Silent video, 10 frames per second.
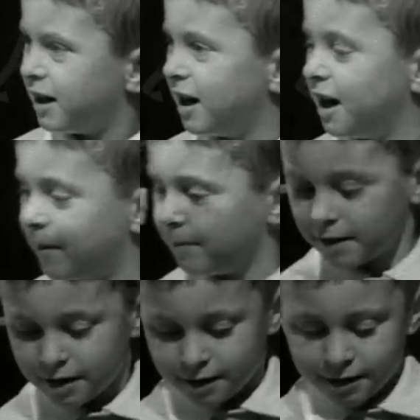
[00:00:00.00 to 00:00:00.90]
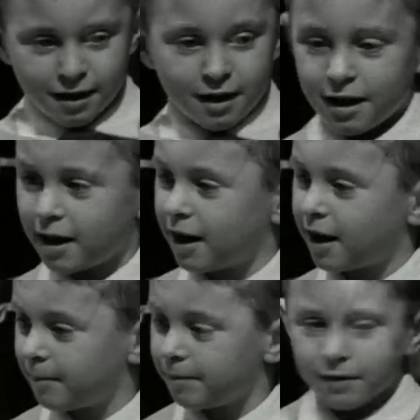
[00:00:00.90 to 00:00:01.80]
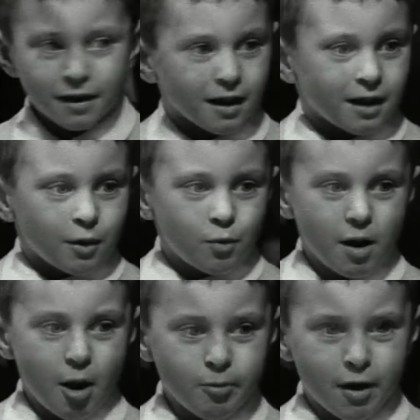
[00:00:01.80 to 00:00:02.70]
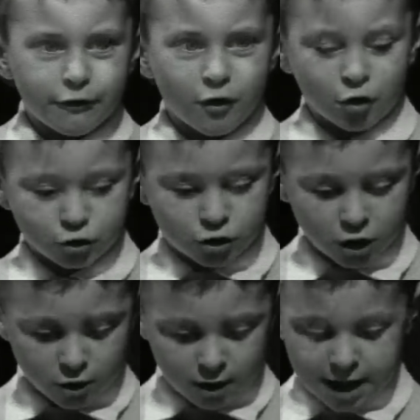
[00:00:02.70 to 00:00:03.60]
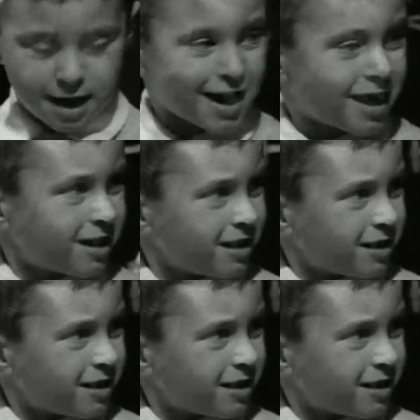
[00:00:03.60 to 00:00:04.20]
Come um, and tell me about it. Um, one with all two litre